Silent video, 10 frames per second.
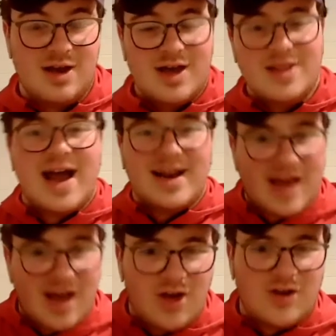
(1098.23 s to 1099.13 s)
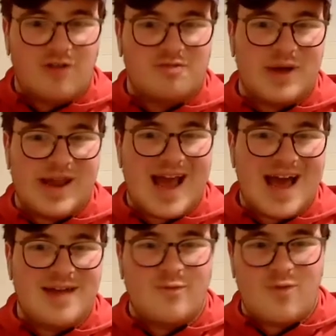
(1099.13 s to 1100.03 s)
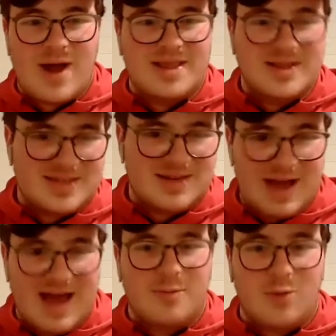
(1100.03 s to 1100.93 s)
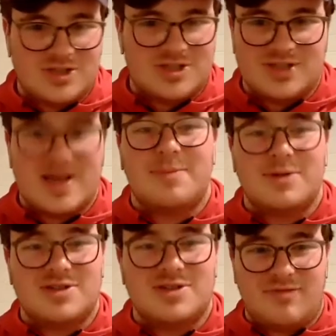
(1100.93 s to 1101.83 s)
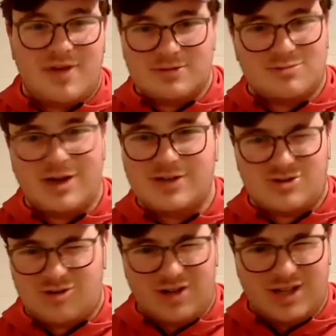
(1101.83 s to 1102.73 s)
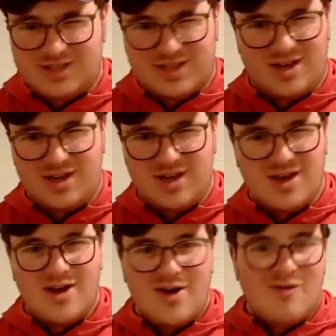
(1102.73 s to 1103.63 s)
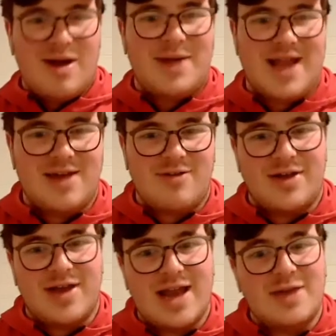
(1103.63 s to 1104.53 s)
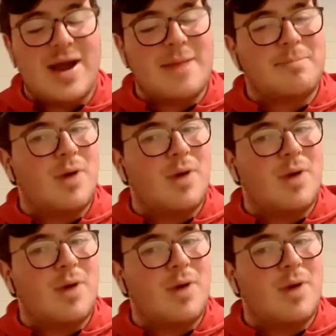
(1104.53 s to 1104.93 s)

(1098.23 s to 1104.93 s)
I'd heard of, but I hadn't watched the tape and stuff. I was really struggling to wrap my head around it anyway.